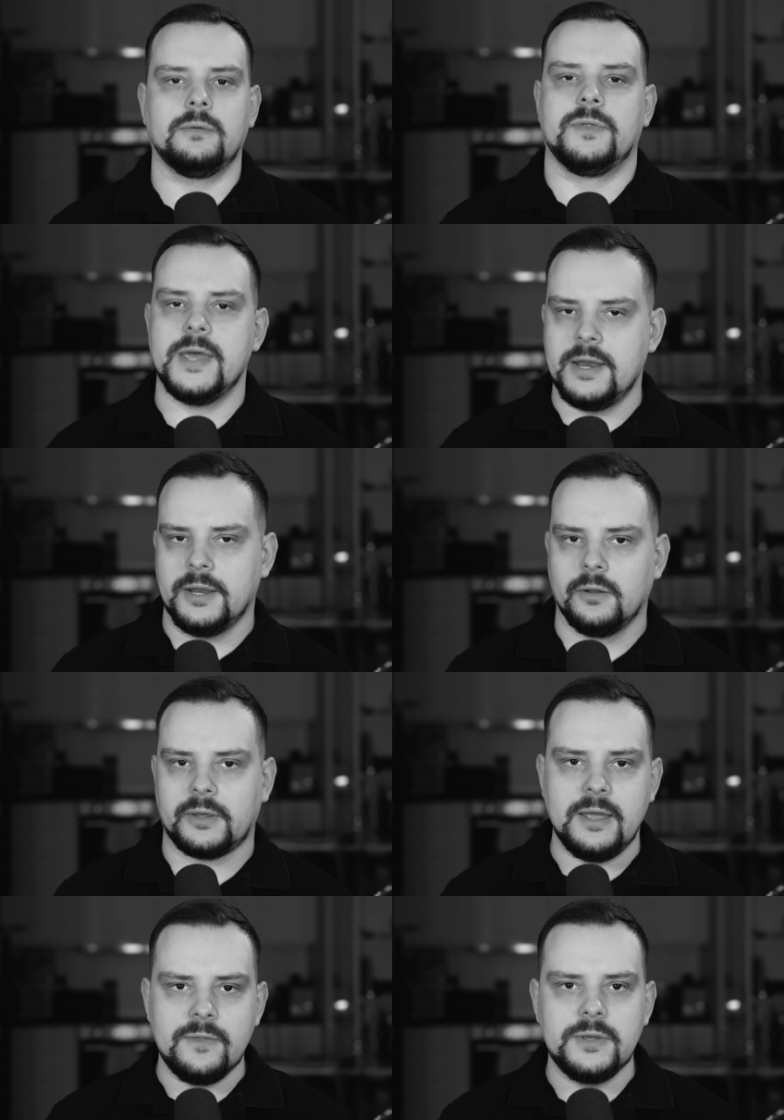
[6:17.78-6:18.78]
Daniel,
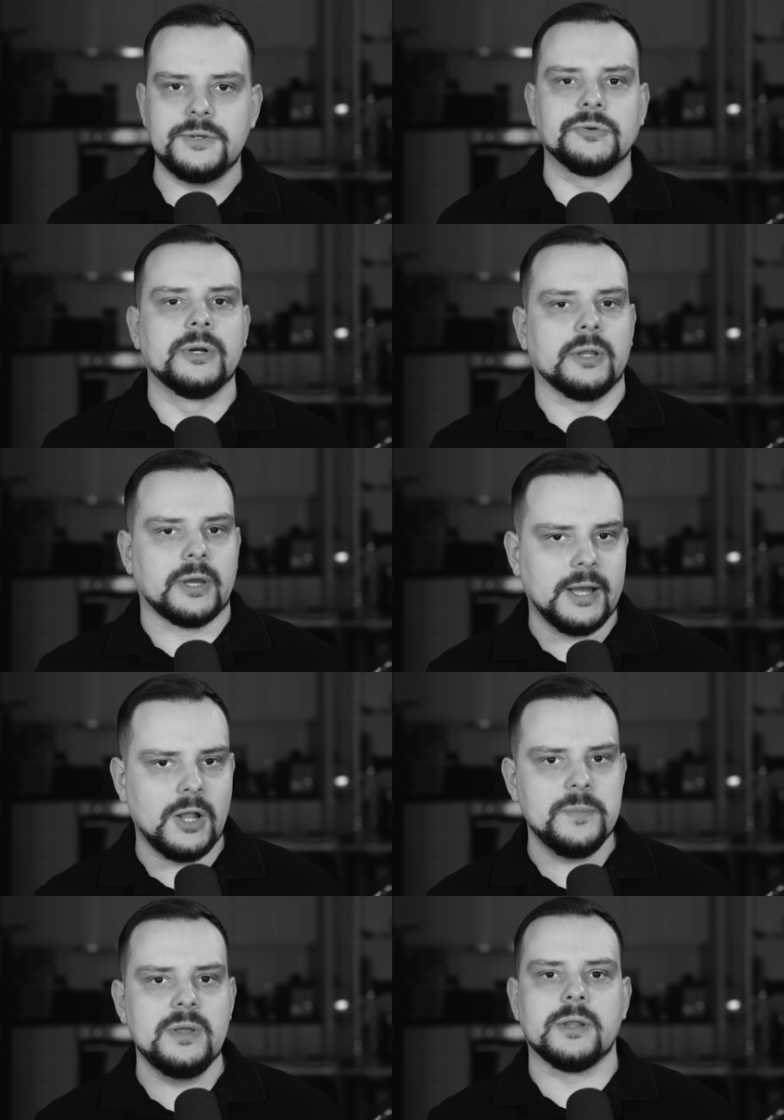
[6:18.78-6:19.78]
can this really
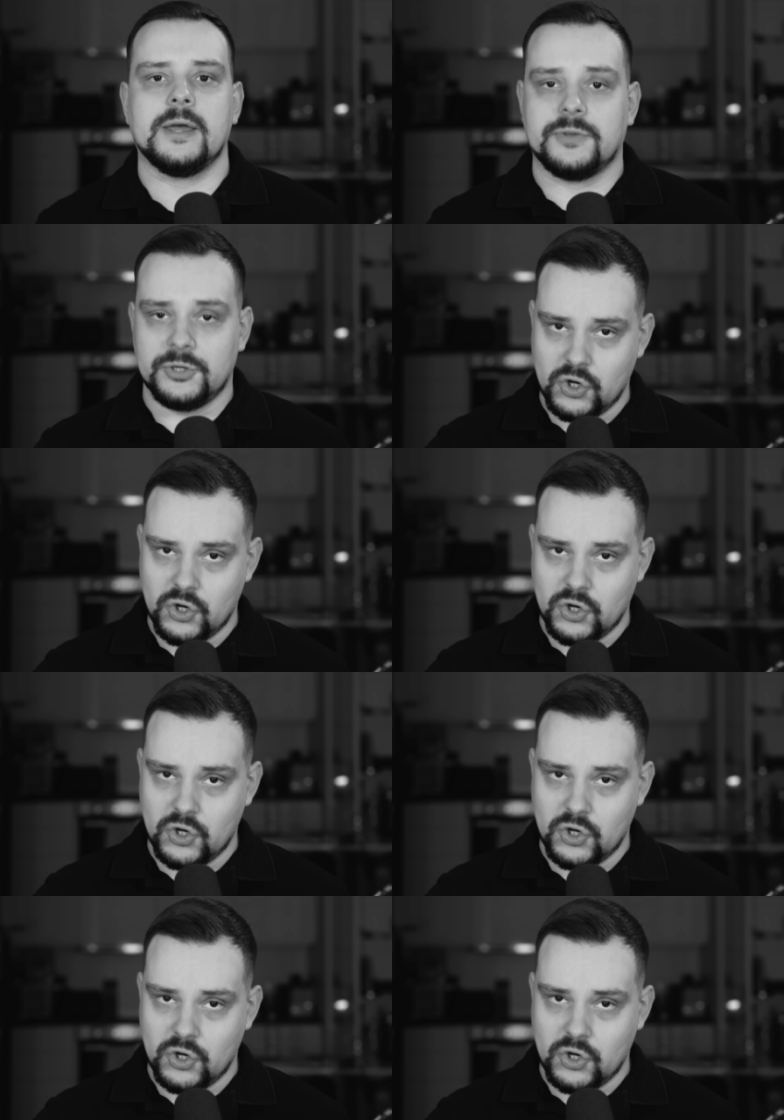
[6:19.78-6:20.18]
help me land a